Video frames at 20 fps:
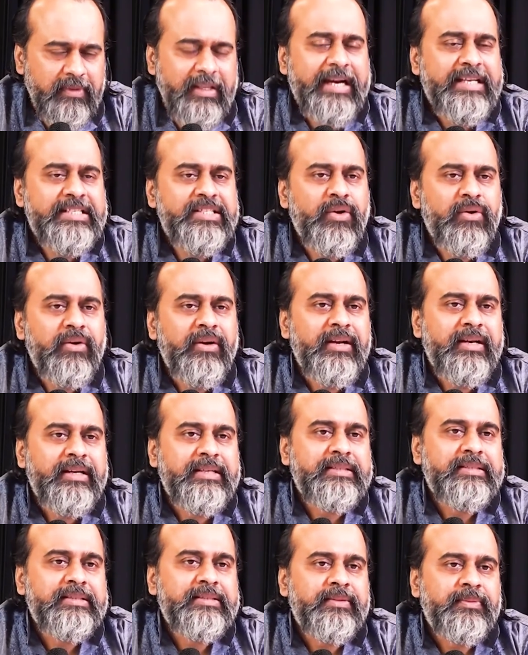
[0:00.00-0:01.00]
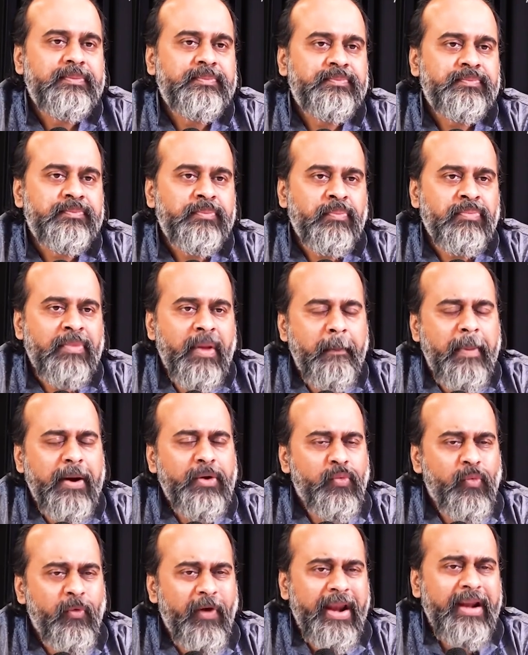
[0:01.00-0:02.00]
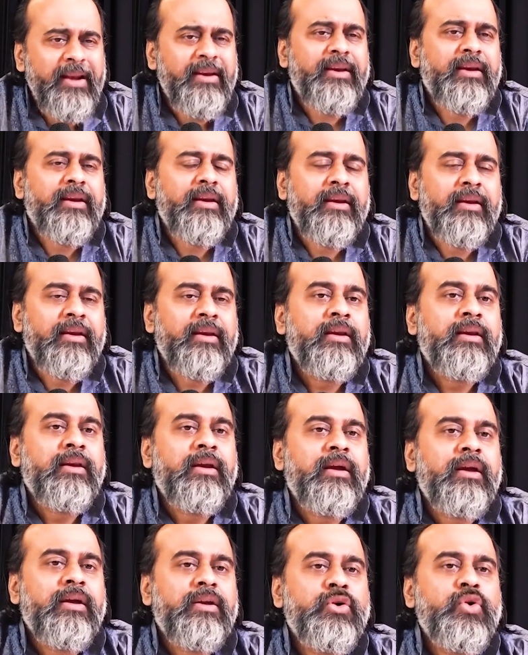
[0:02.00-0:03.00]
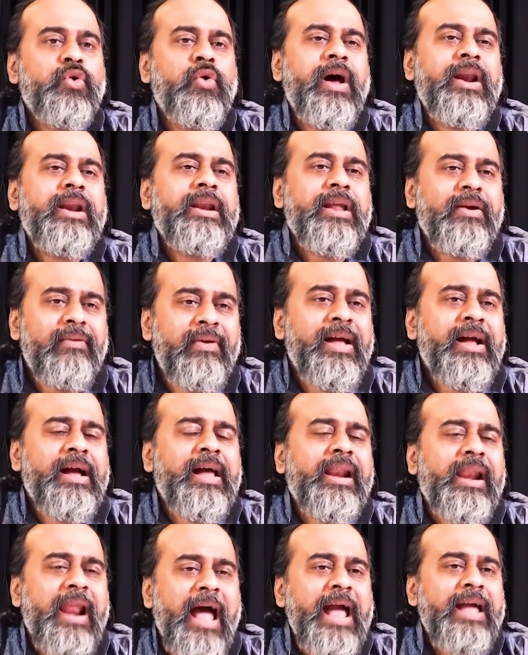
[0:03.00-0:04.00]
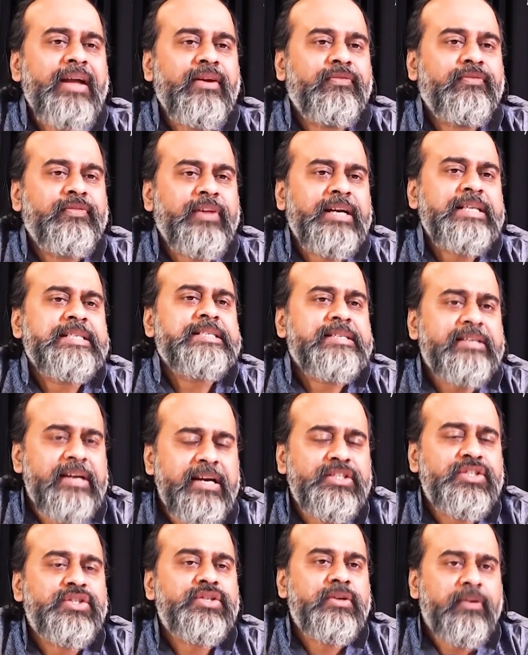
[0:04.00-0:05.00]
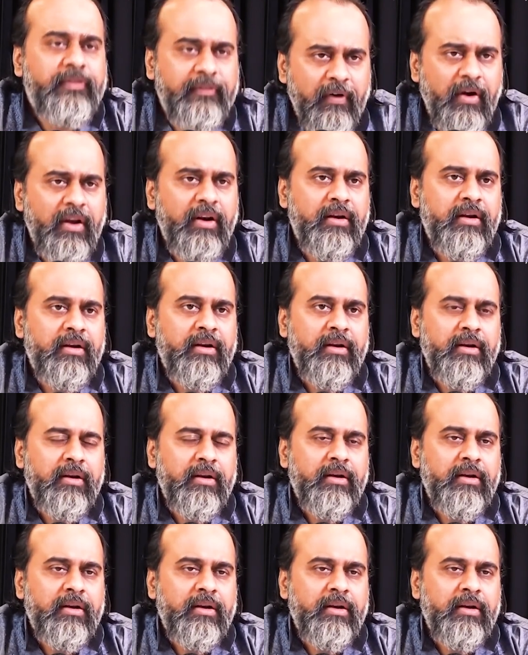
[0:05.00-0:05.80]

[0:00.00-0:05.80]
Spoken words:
That is loneliness. But when you are living a life that is rich, full,